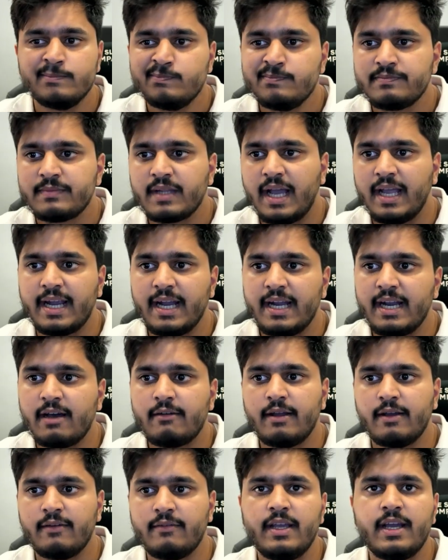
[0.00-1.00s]
I get out
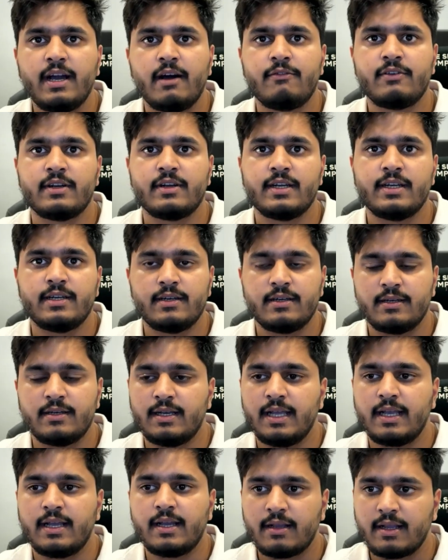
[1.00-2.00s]
away after it,
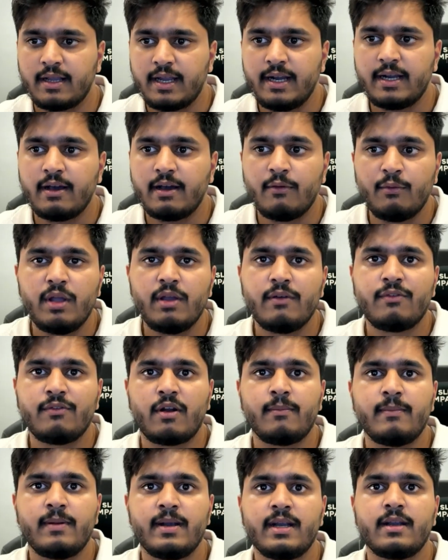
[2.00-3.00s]
I get away from
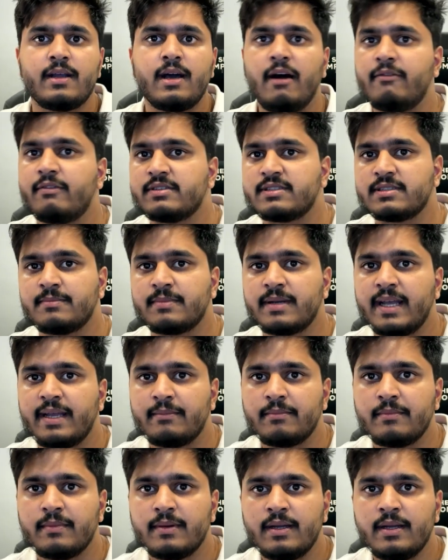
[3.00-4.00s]
it after some time.
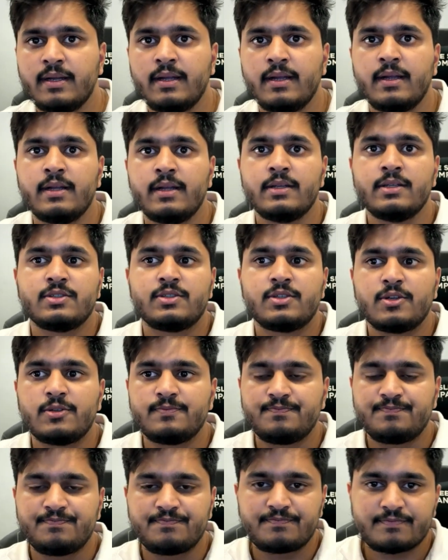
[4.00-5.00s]
So
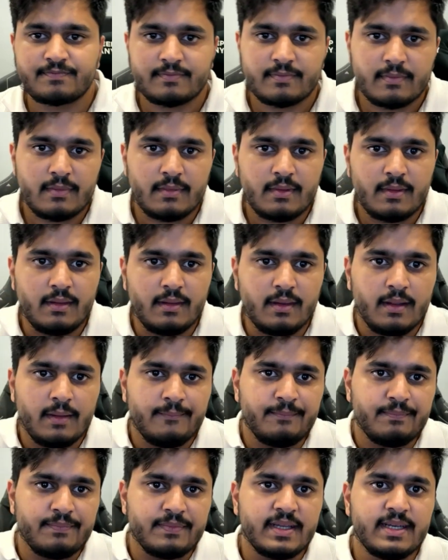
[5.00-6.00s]

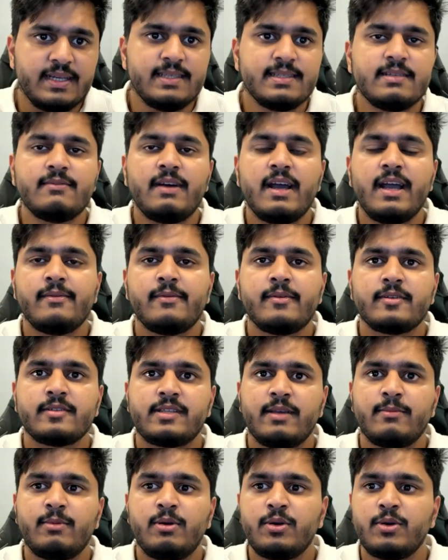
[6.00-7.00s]
the reason why I was
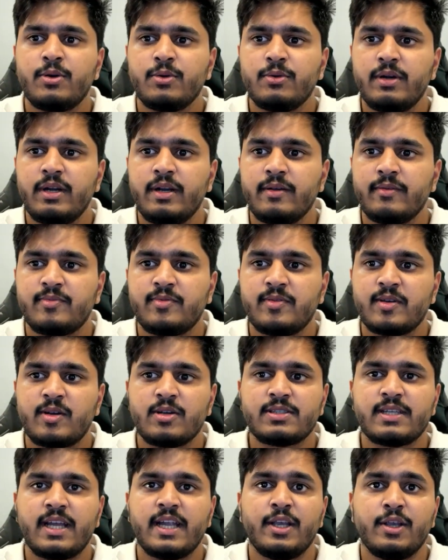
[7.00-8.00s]
able to do it is because
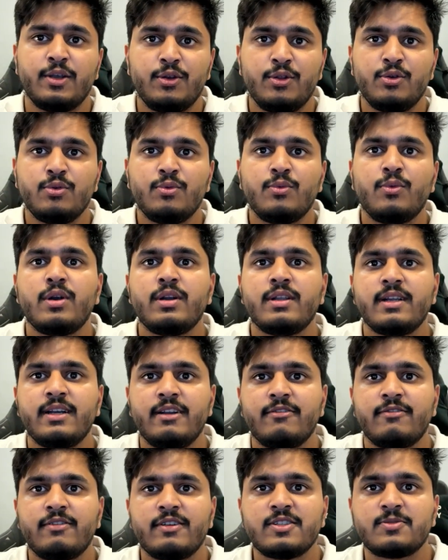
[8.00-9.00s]
I knew what the
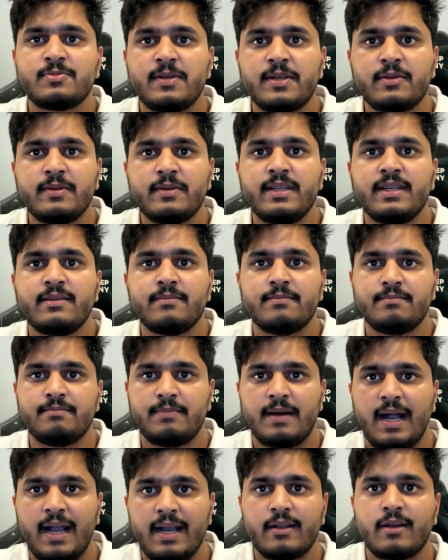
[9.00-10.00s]
difference between
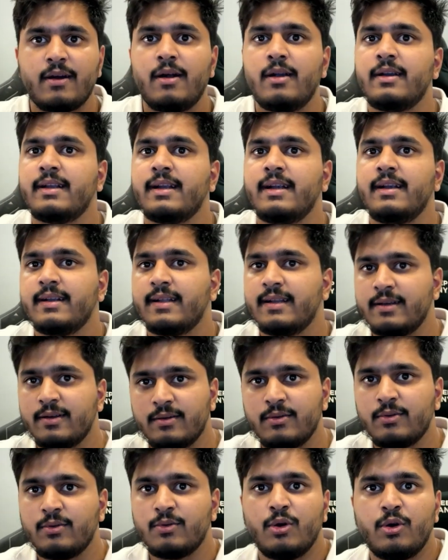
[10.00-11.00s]
bad content and
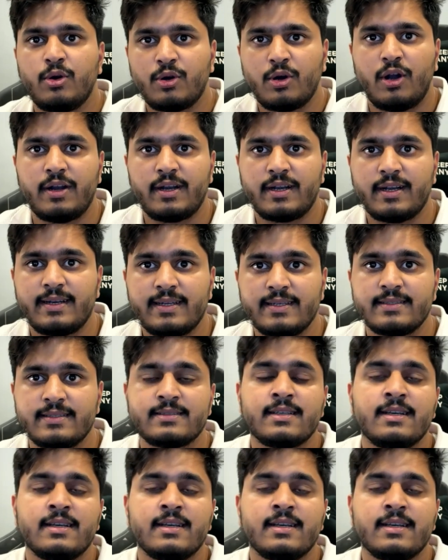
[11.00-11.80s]
good content is.